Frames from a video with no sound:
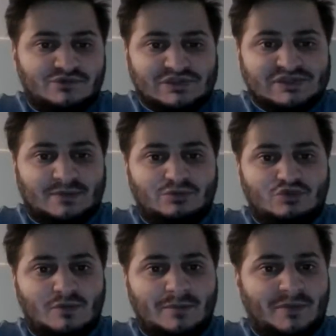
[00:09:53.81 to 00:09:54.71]
the sample
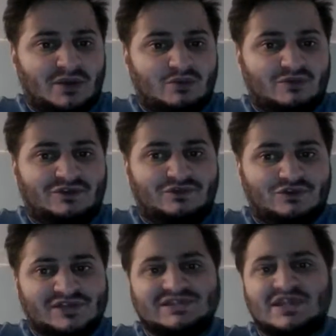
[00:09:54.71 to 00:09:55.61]
coming back with either
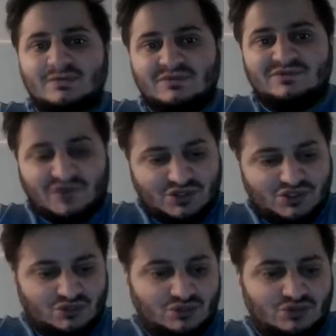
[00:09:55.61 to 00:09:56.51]
the same
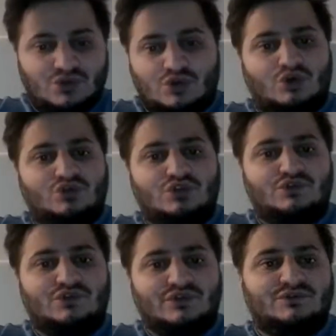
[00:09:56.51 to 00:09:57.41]
infection or
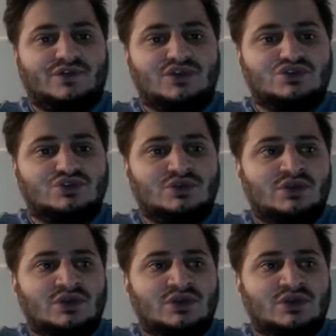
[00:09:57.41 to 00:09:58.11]
another infection.